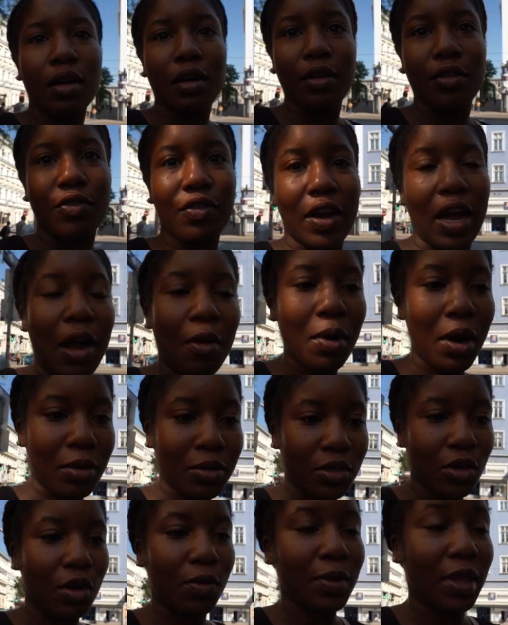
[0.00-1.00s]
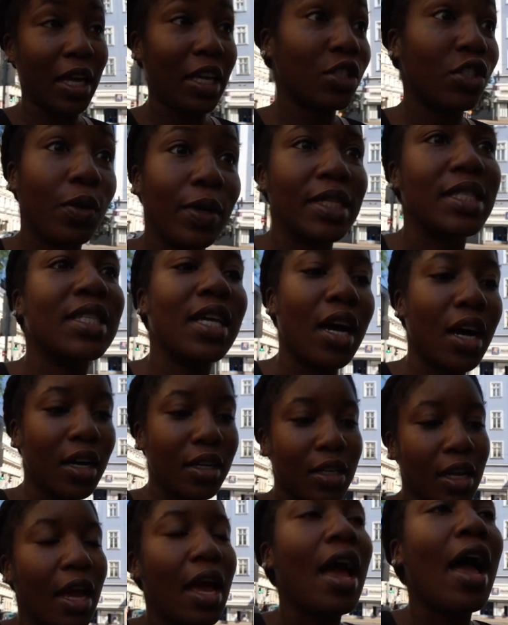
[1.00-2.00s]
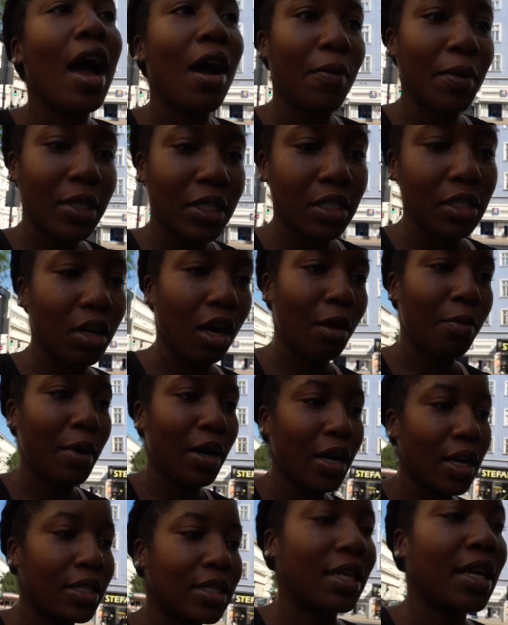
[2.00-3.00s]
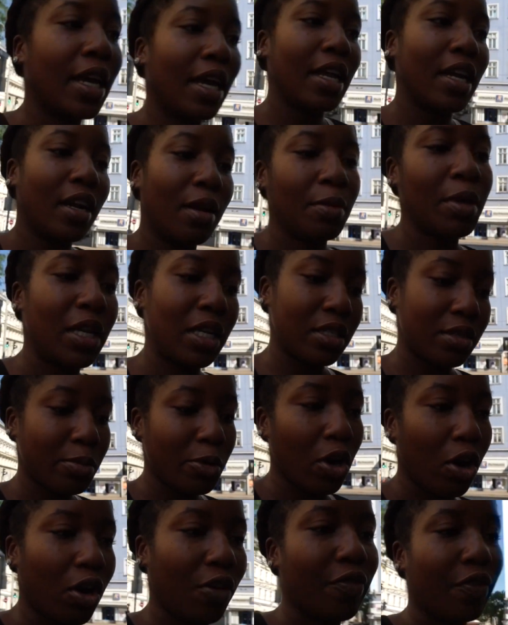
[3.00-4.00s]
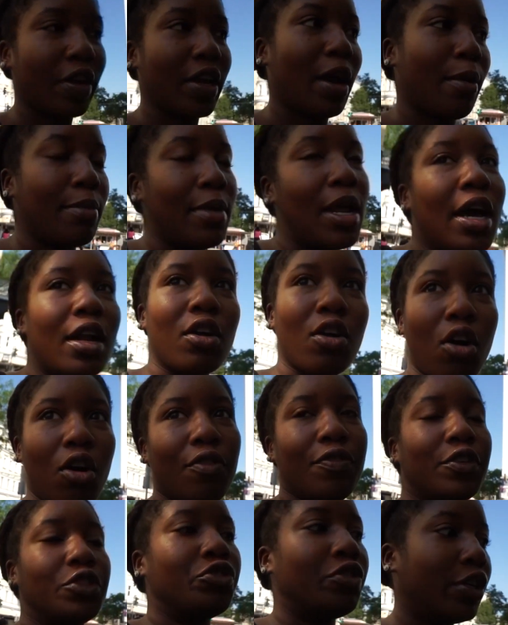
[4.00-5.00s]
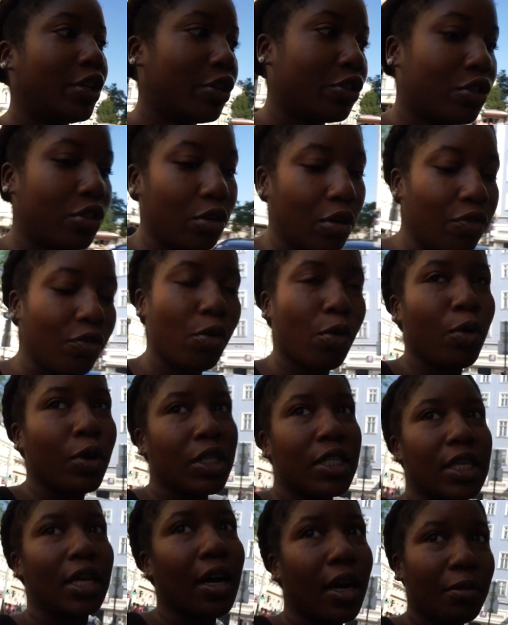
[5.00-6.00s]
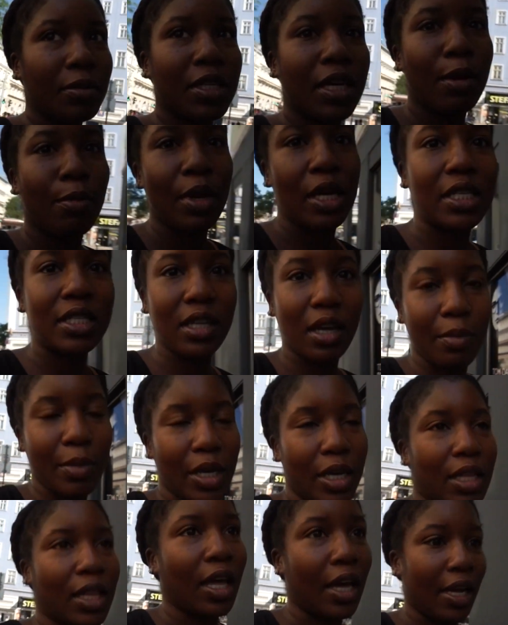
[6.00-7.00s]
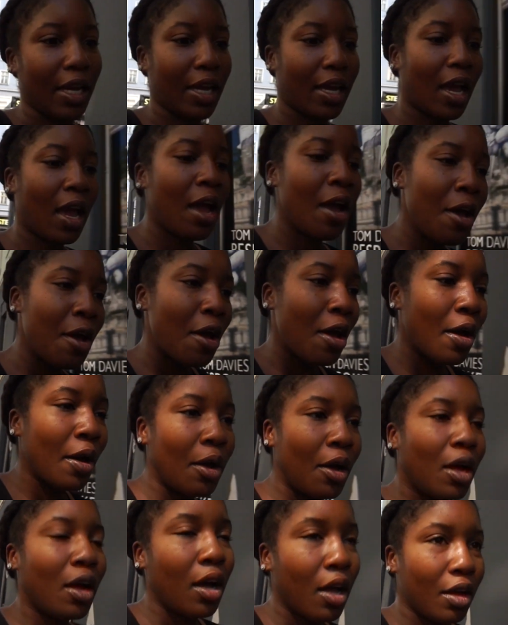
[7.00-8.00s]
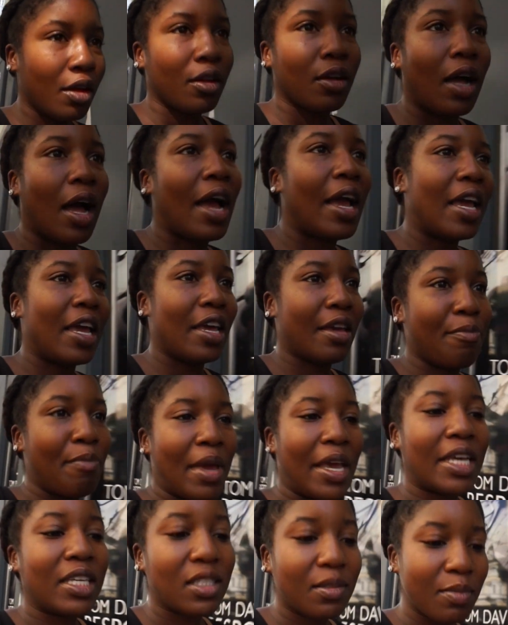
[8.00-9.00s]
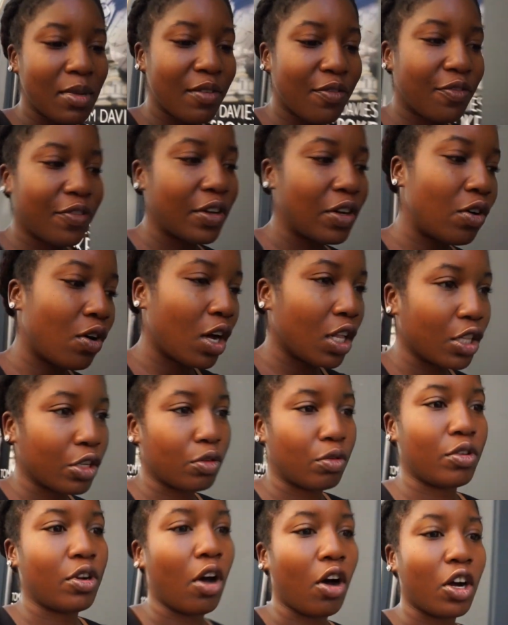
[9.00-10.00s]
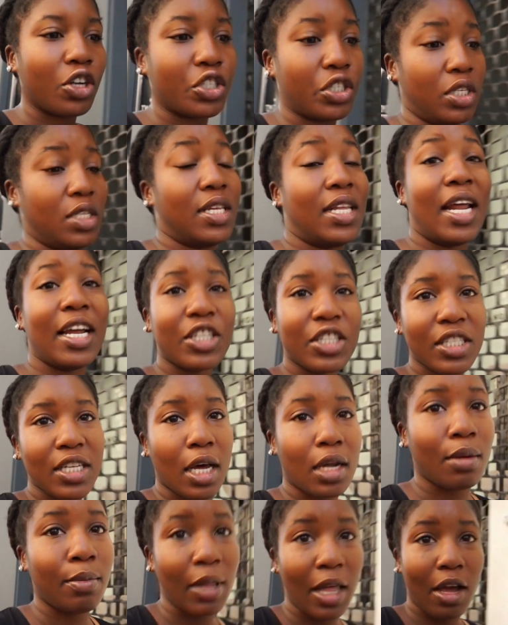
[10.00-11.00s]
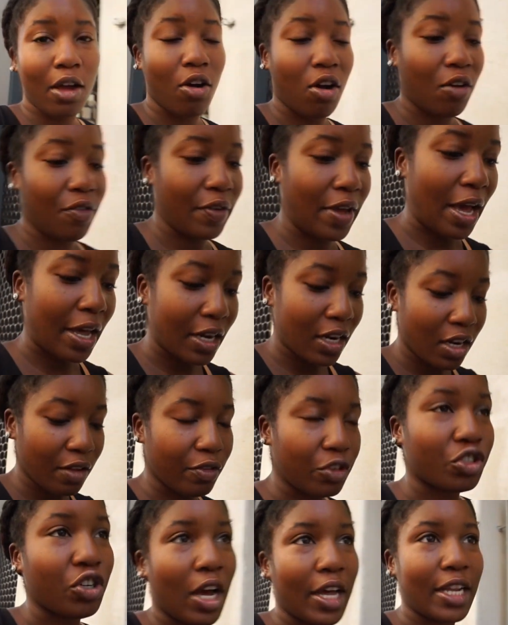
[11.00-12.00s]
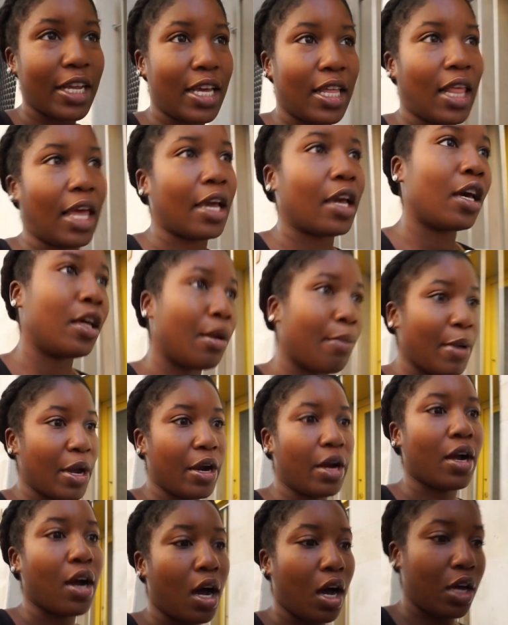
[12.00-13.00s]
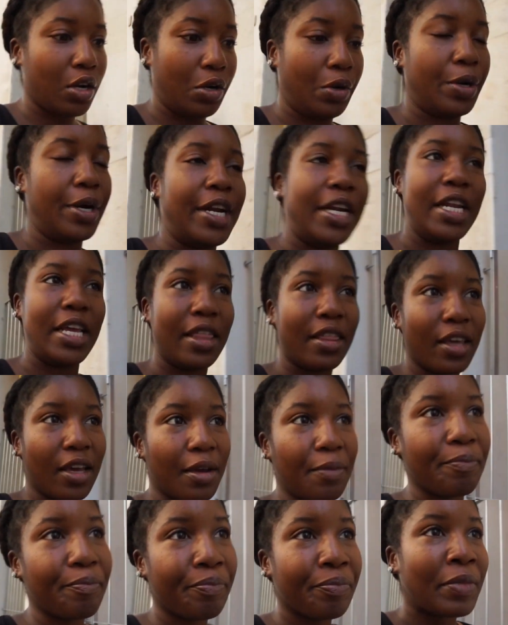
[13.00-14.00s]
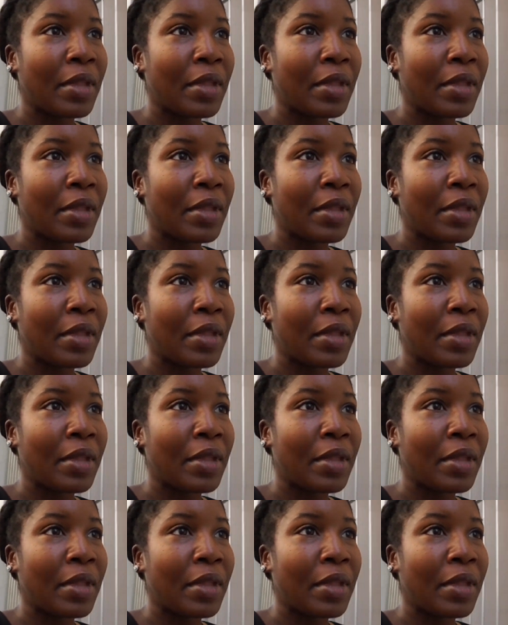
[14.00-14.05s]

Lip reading: I forgot where I was going with that. So it sucked. I went to Starbucks, ended up getting some coffee. I'm not a coffee drinker, so of course it upset my stomach. Like, it makes me feel a little nauseous, and I just got a black coffee. I didn't even try to get like an Americano or anything,